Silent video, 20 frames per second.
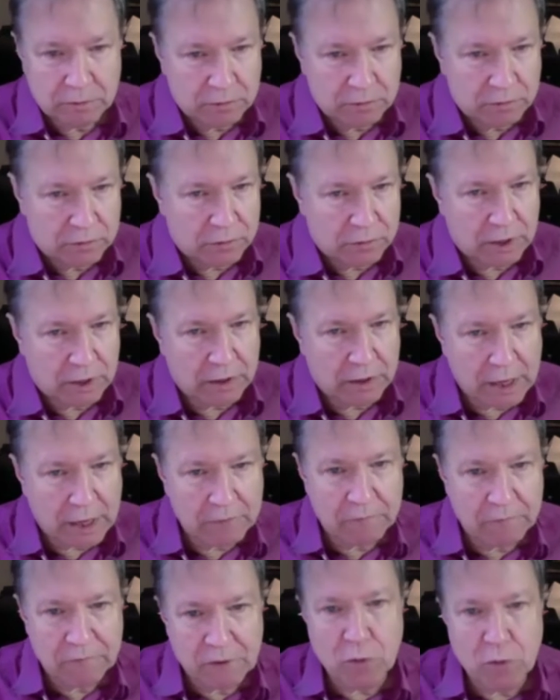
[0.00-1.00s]
so I had a
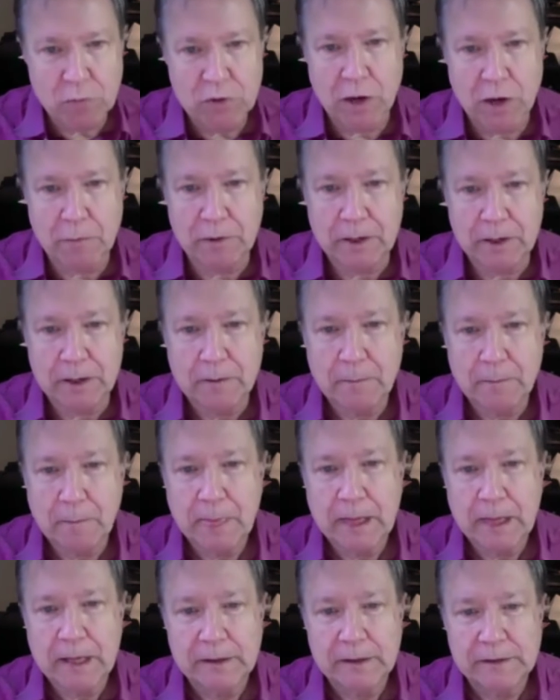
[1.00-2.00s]
film company.
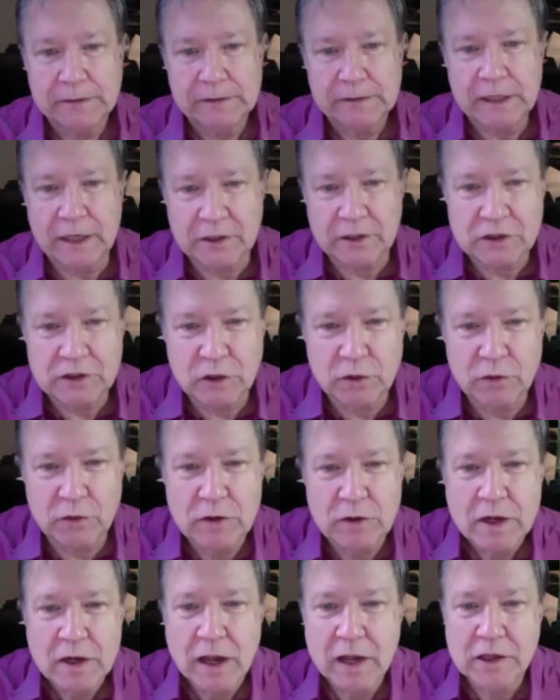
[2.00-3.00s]
Yeah. So,
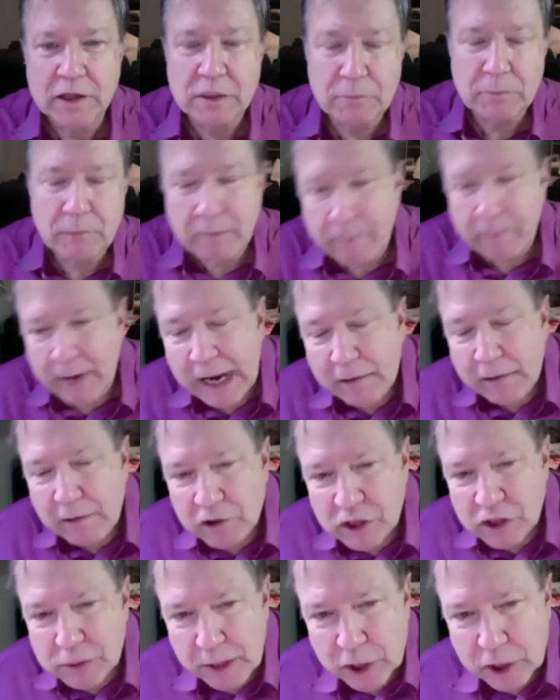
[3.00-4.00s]
and my background
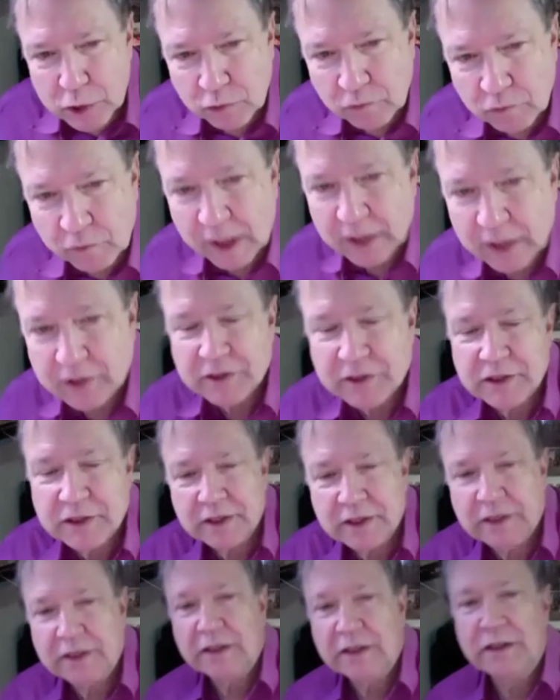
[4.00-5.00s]
is special effects
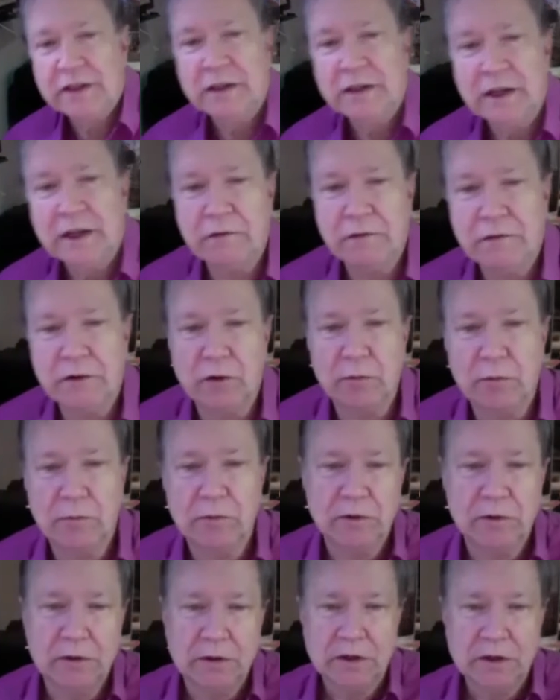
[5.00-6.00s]
in film.
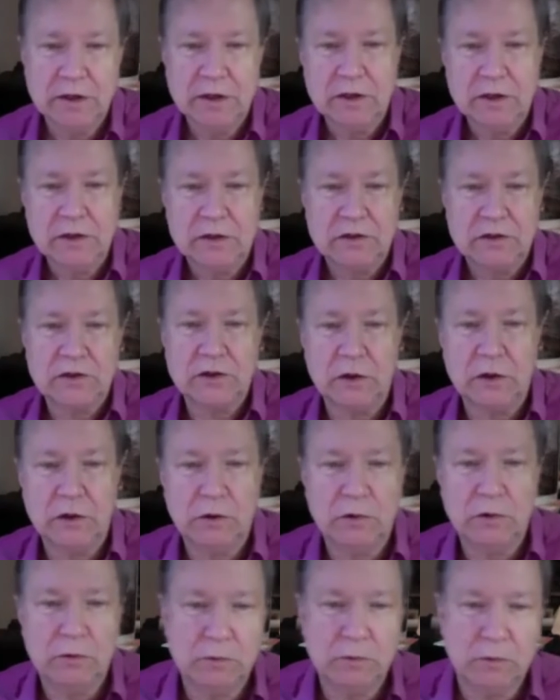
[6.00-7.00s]

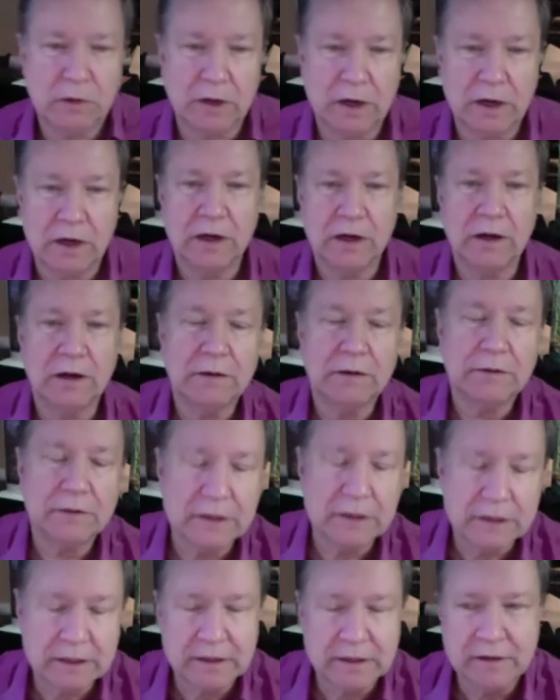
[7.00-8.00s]
So
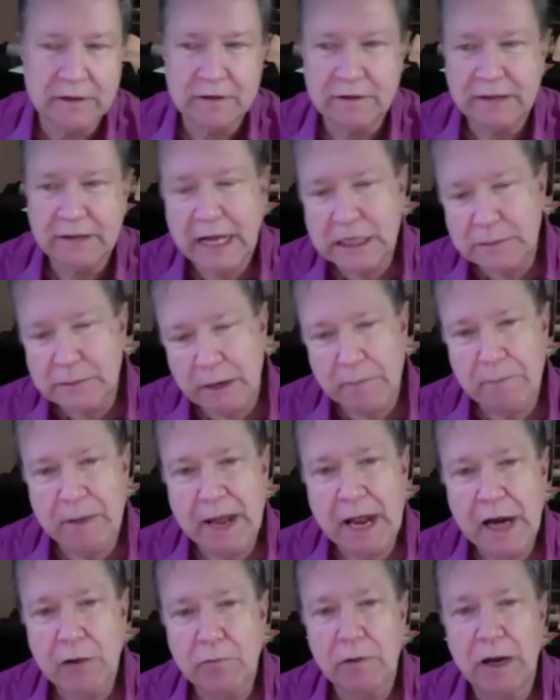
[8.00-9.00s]
that's my
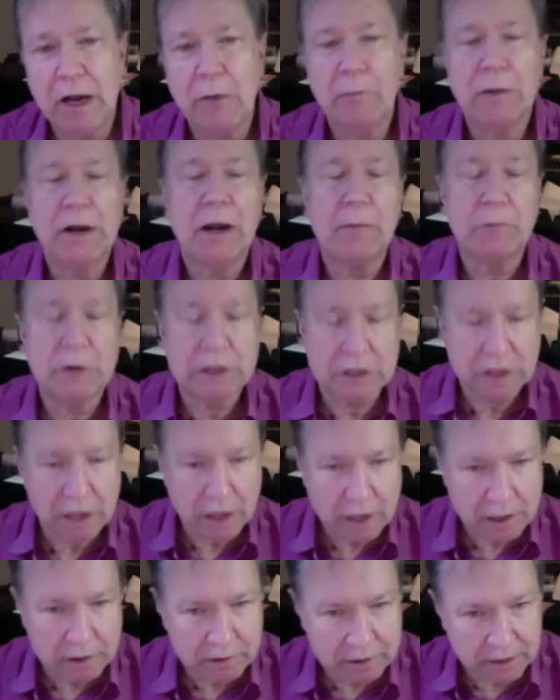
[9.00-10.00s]
background. But I'm
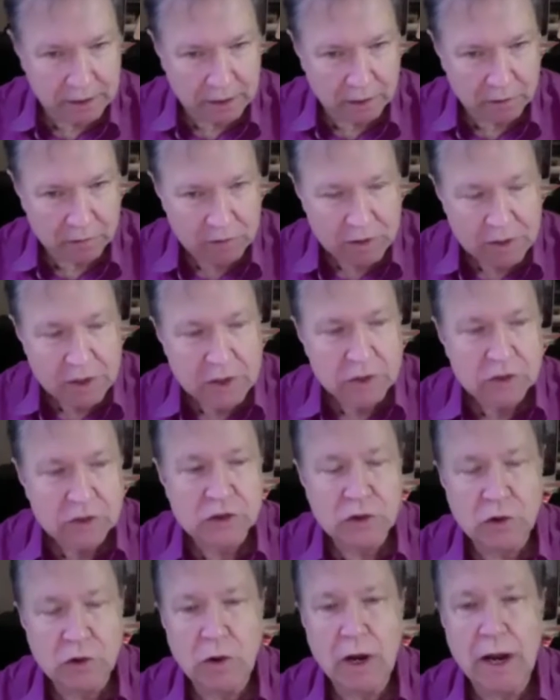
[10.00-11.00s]
retired now,
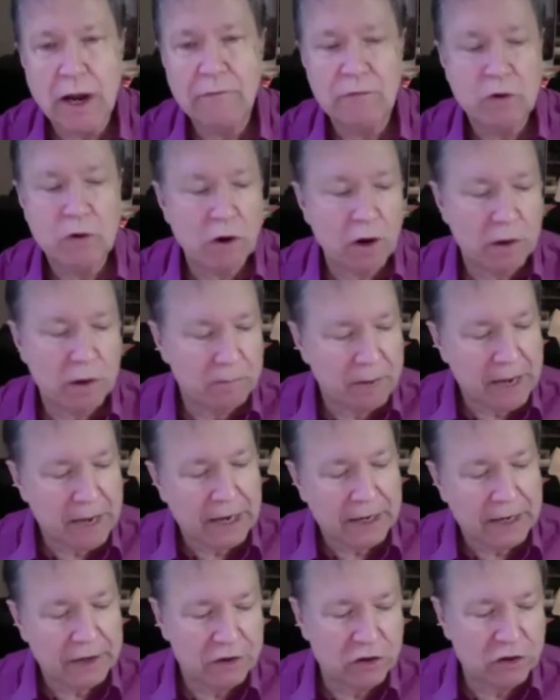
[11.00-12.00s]
so I've gone
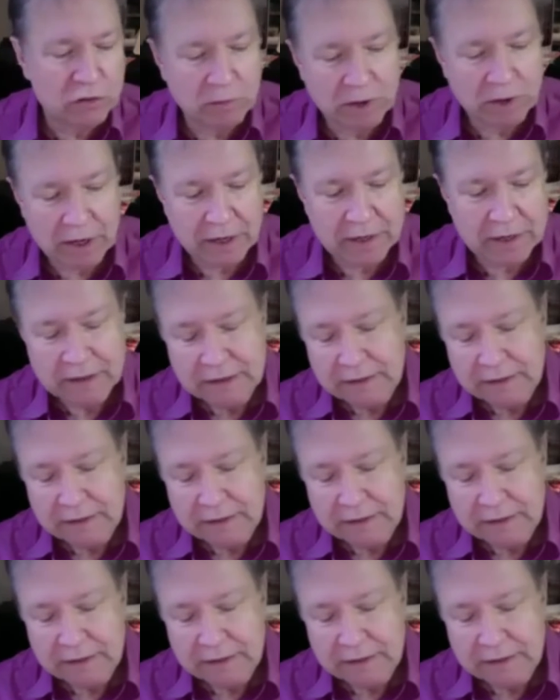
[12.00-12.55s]
back into my